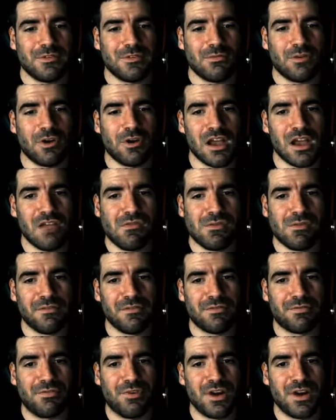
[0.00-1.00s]
We've got evil
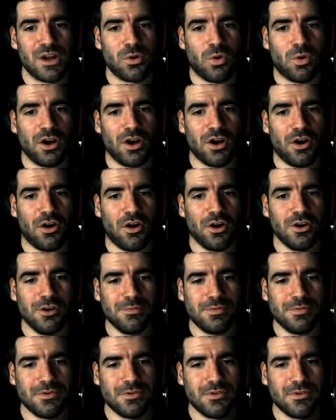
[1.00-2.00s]
wind 3 quite high
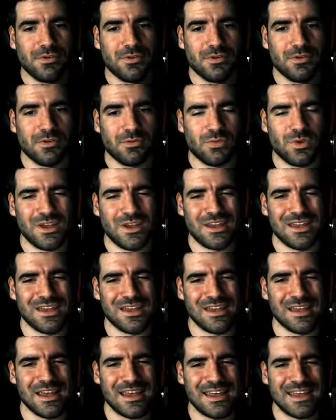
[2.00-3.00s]
up.
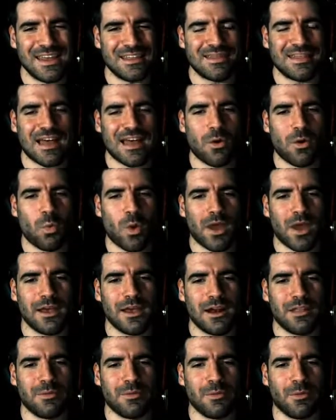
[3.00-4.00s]
We hit that way
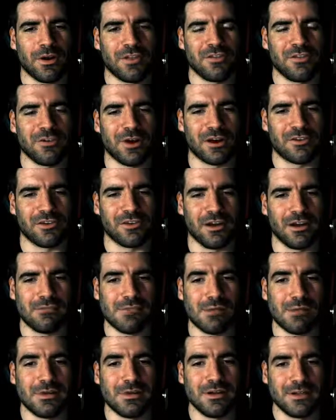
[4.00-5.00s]
earlier than we wanted to, actually. I
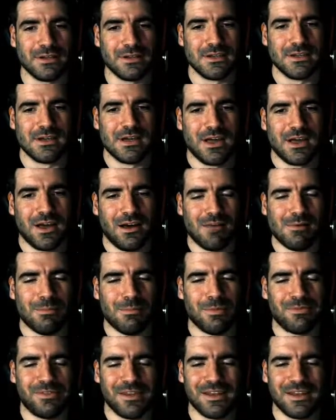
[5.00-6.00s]

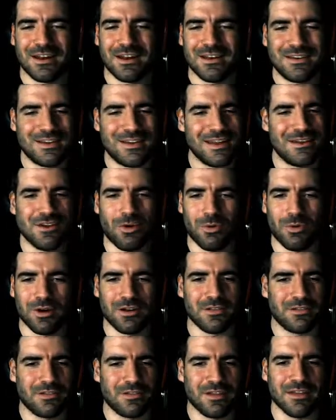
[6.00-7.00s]
remember thinking I did not
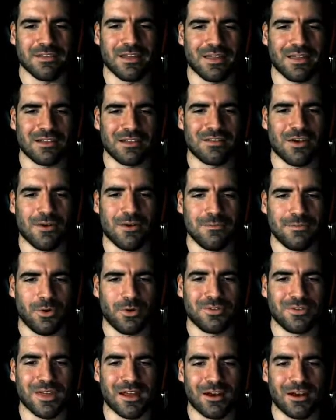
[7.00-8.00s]
want to hit that time. I
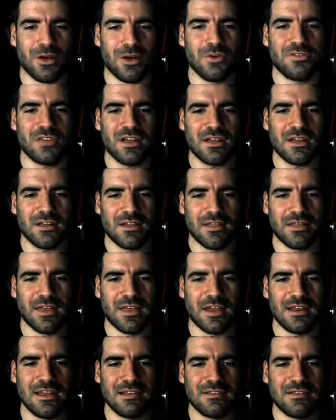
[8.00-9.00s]
wanted to get closer,
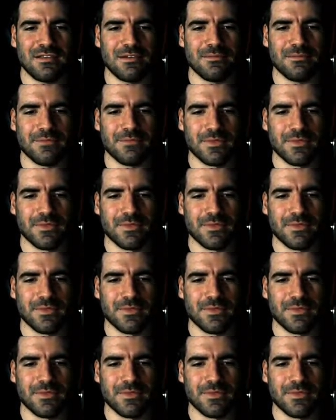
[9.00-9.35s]
then hit it.